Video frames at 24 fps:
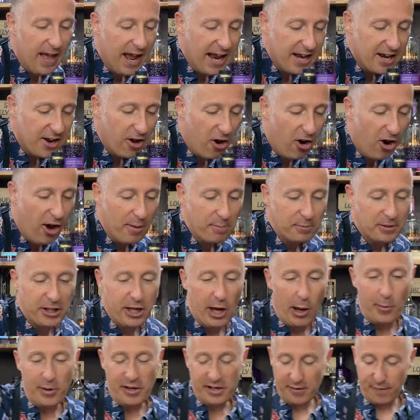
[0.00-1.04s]
then I'm
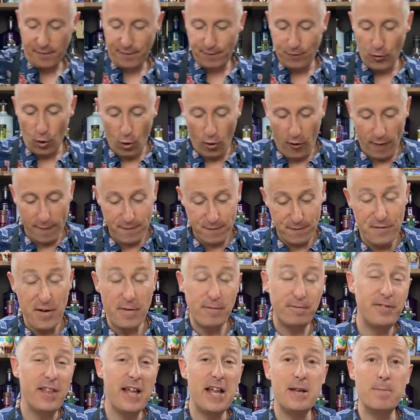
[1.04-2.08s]
going for
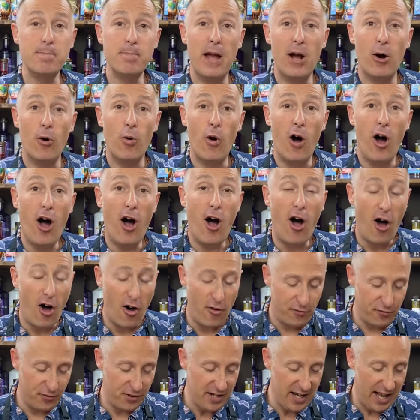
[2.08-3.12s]
15 mil,
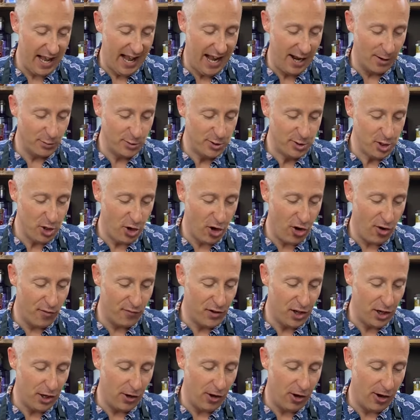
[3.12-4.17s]
half an ounce
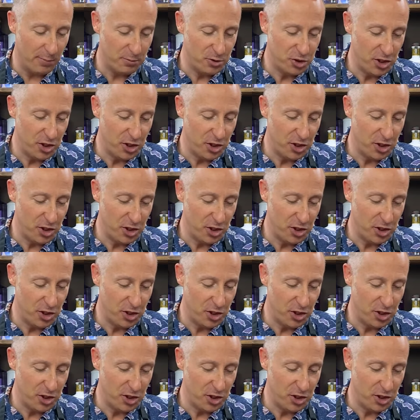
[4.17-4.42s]
of lime